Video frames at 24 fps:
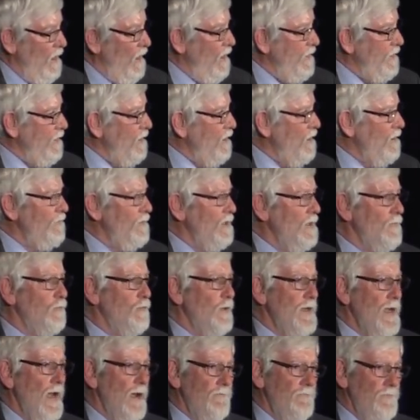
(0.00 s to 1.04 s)
And even if
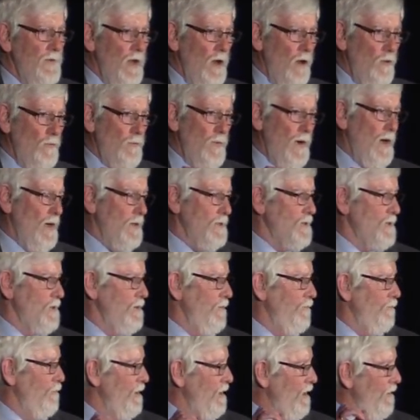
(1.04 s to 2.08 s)
we have no puncture,
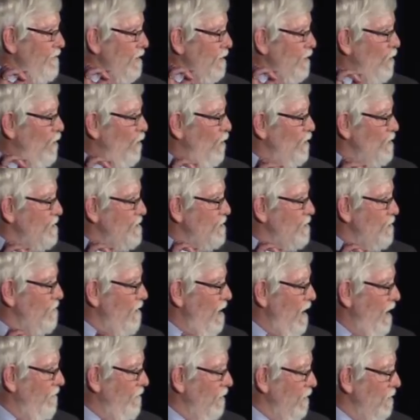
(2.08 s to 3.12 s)
if we have a coarse
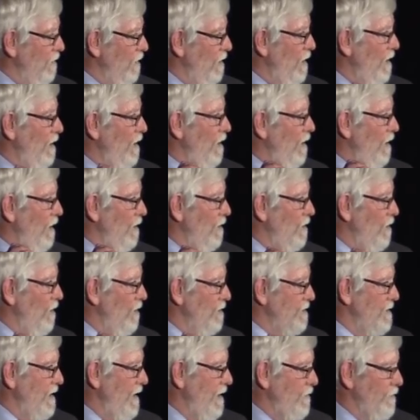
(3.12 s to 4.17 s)
gravel in
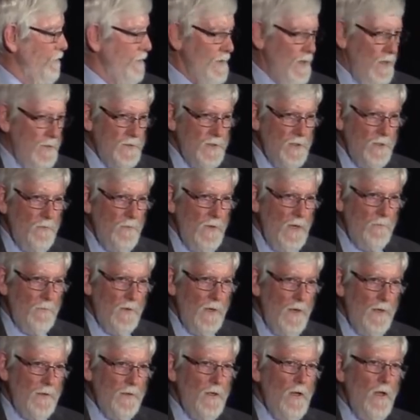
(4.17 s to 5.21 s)
contact with our
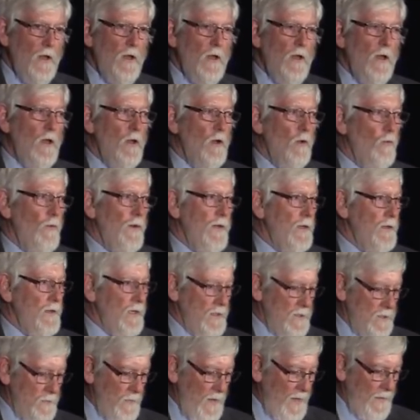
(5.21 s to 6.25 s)
geomembrane, we can
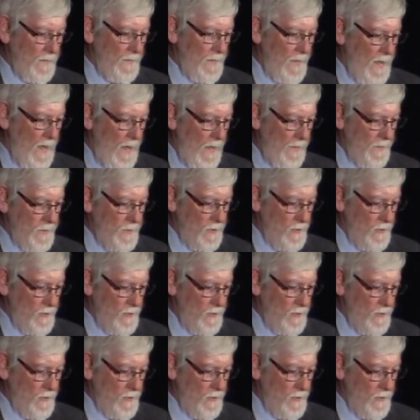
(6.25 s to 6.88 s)
expect large